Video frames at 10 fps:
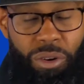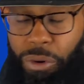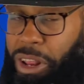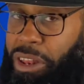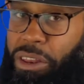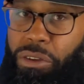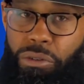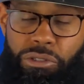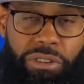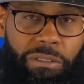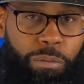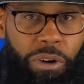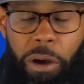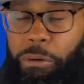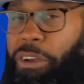We didn't do distributive
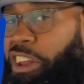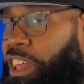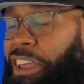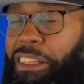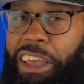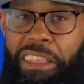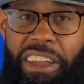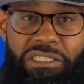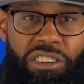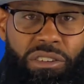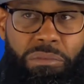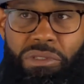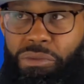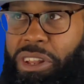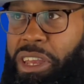property, we didn't collect like
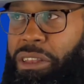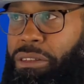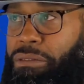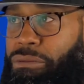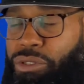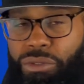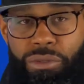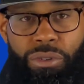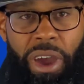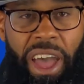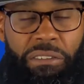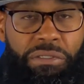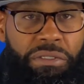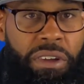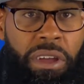terms, we didn't
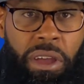graph.